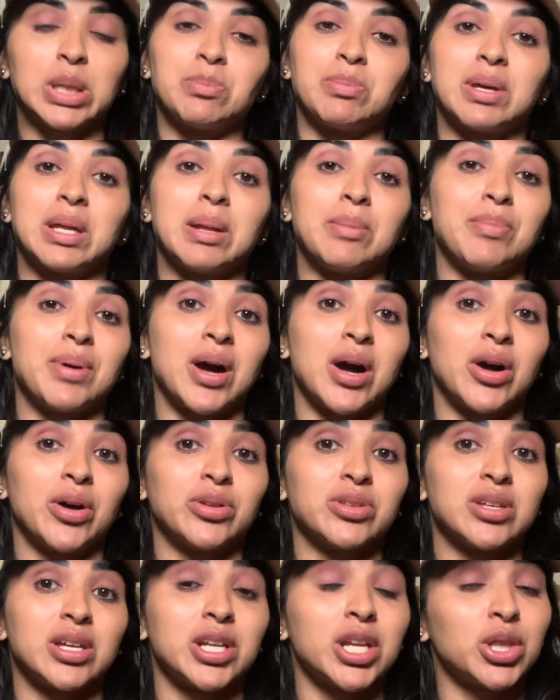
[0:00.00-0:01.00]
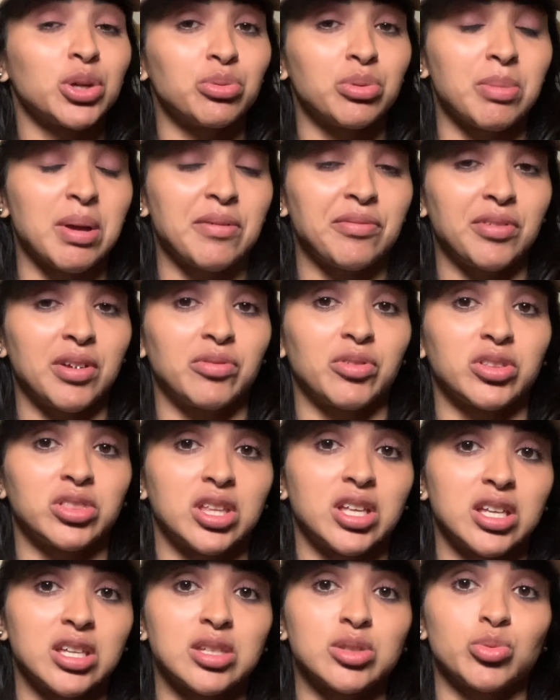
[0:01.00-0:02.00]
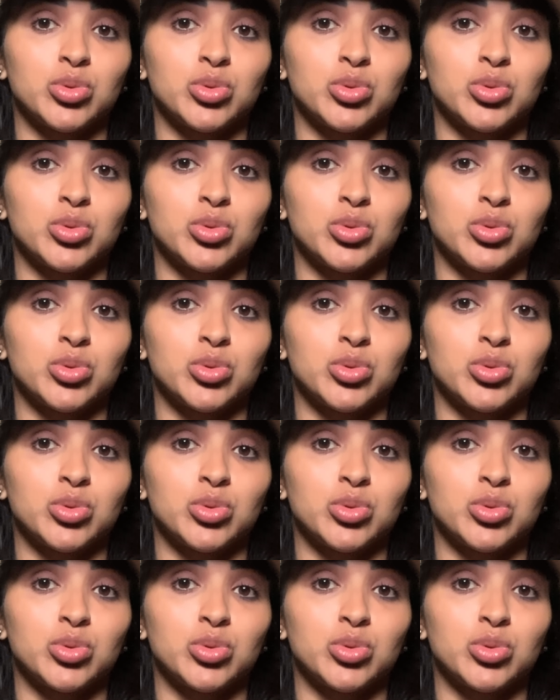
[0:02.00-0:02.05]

bit about another one of my favorite things,